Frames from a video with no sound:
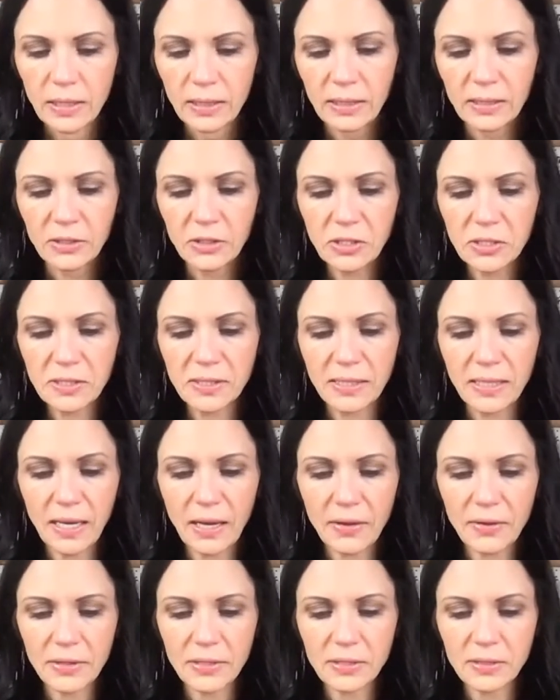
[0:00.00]
Let's just see
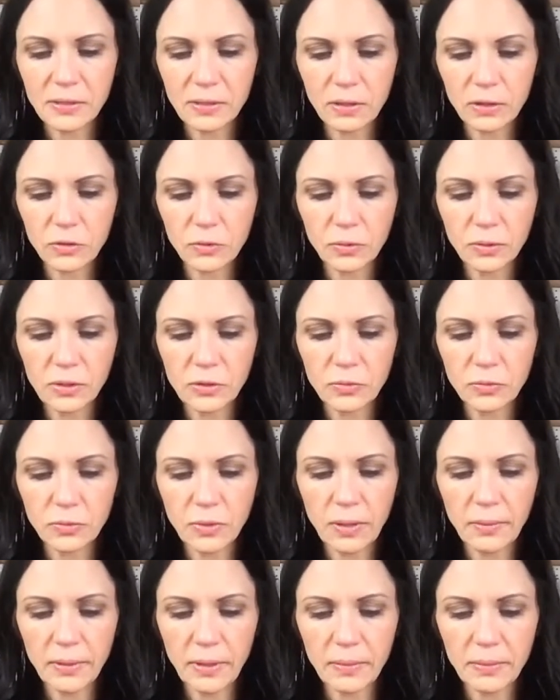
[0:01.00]
how this looks. We'll just
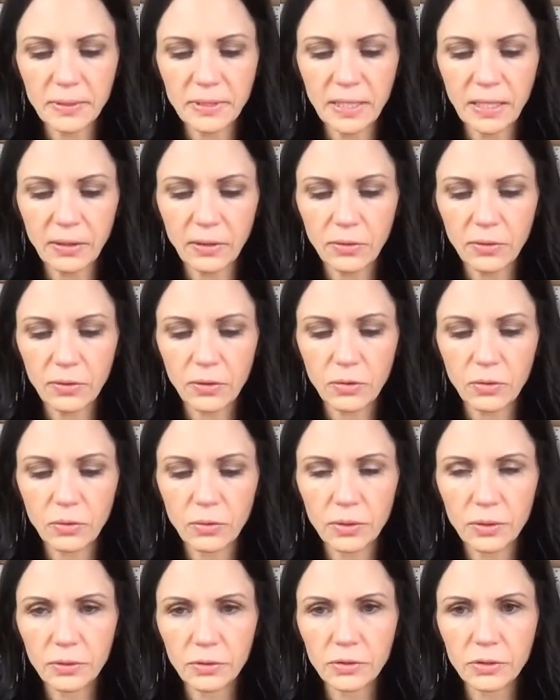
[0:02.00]
rub it up and down on the
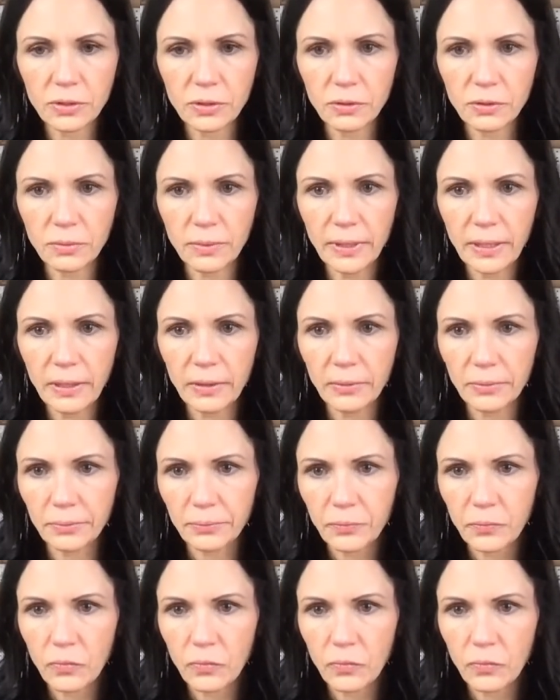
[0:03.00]
corners a little bit.